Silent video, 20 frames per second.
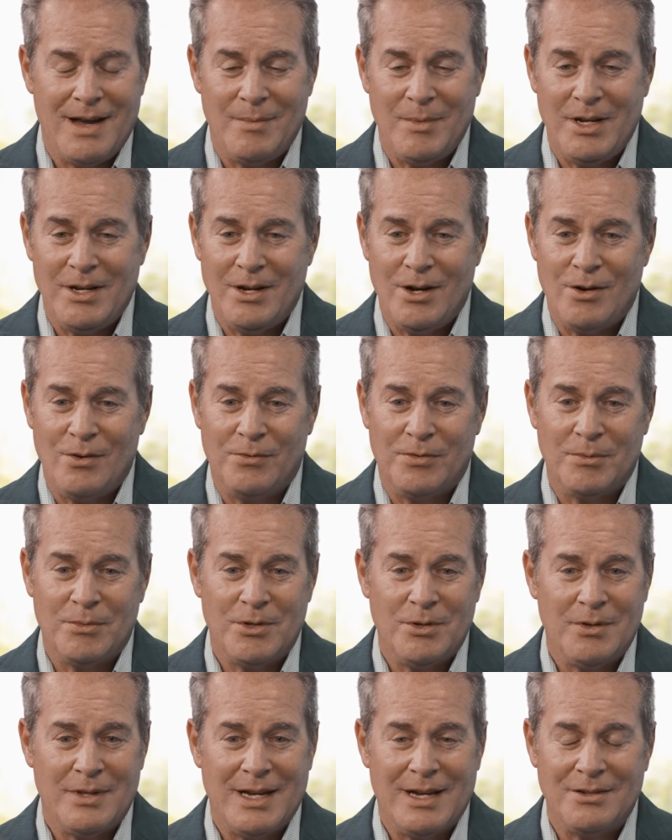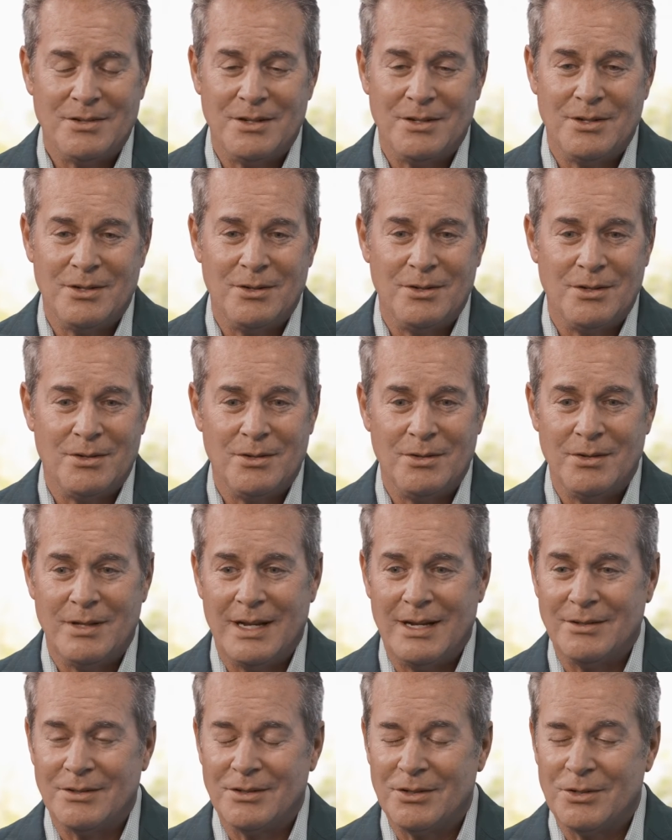I mean, from 2002 to
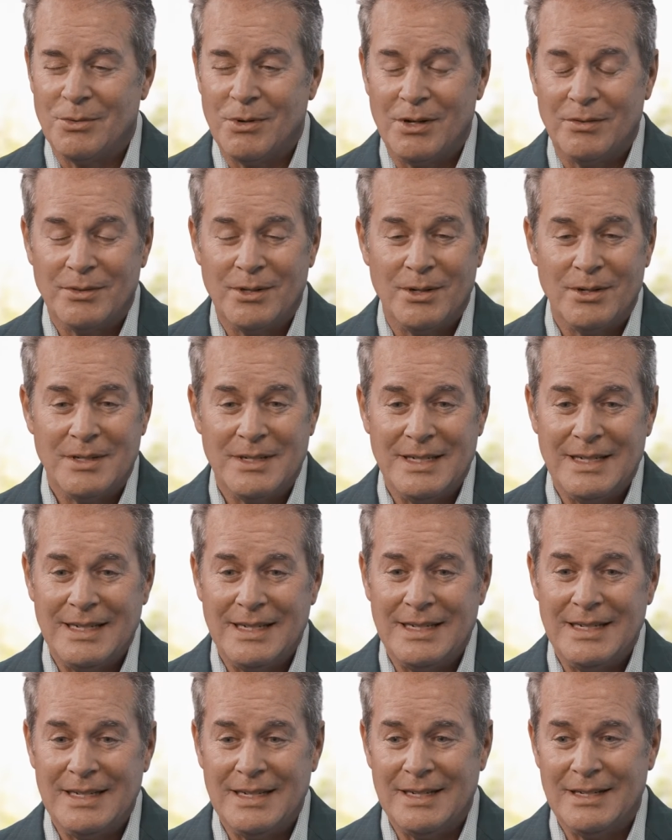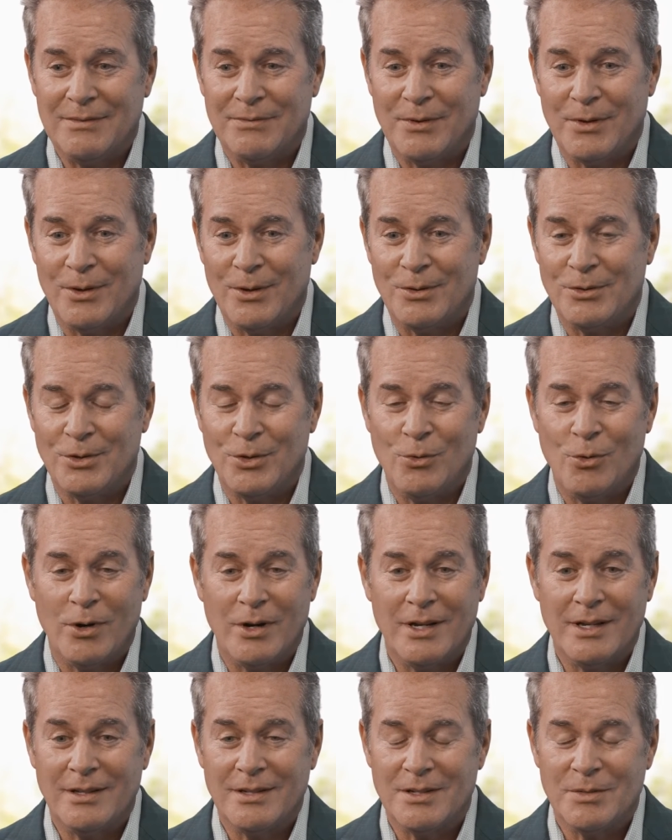2012, 13, for those who
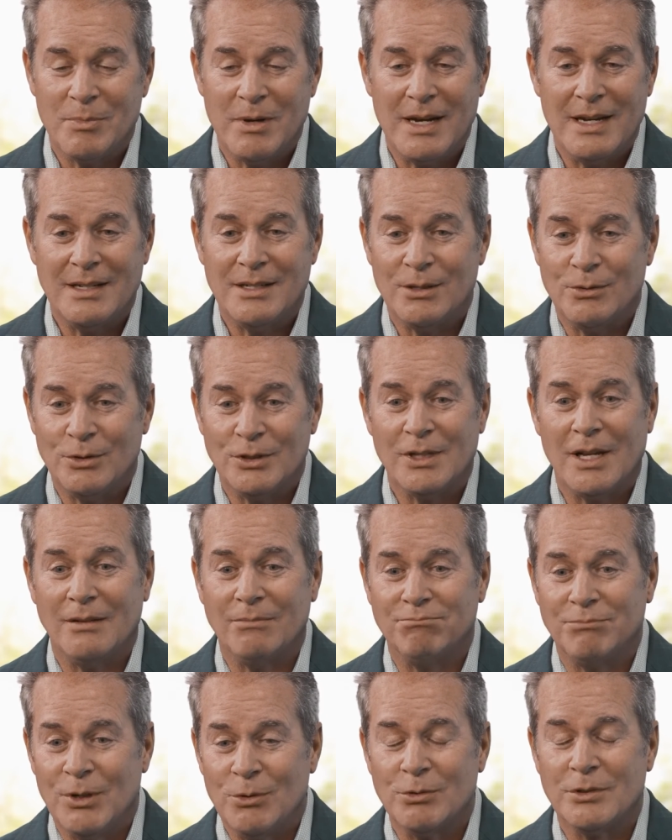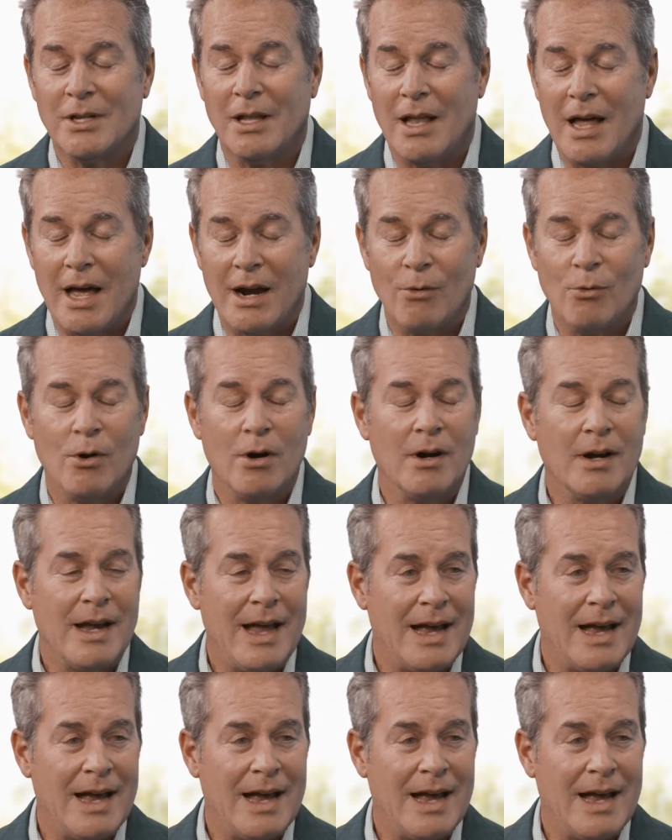weren't in the space, it was a lot of work.